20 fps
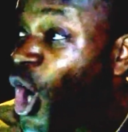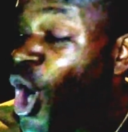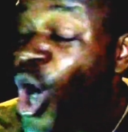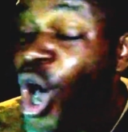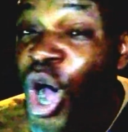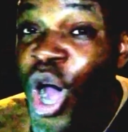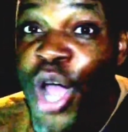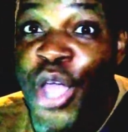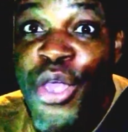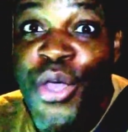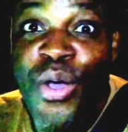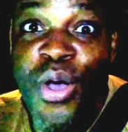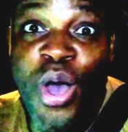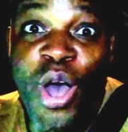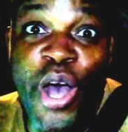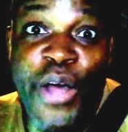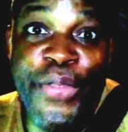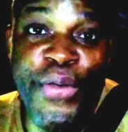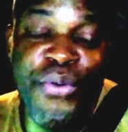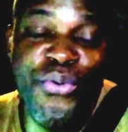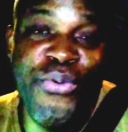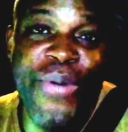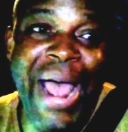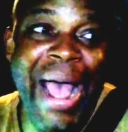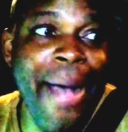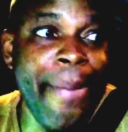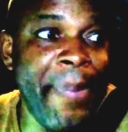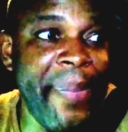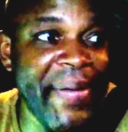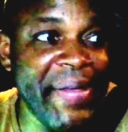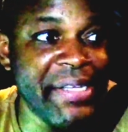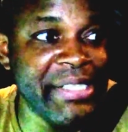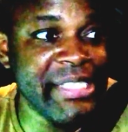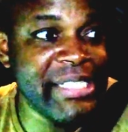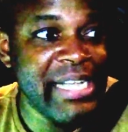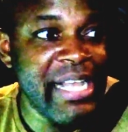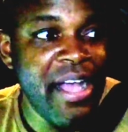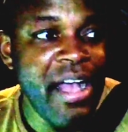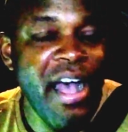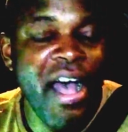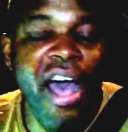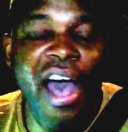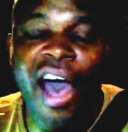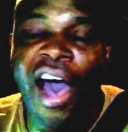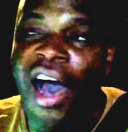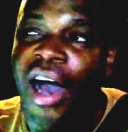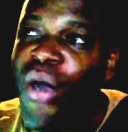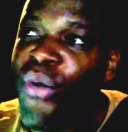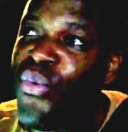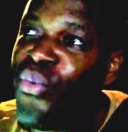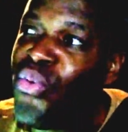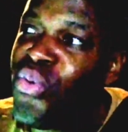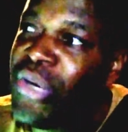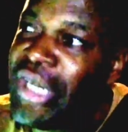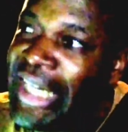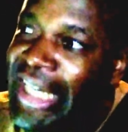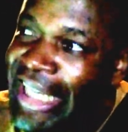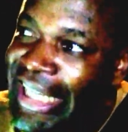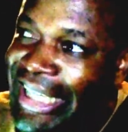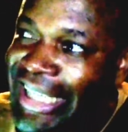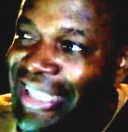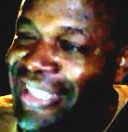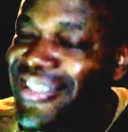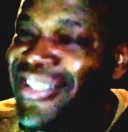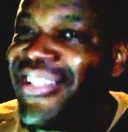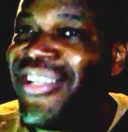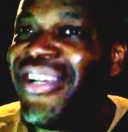all you other rappers are weak.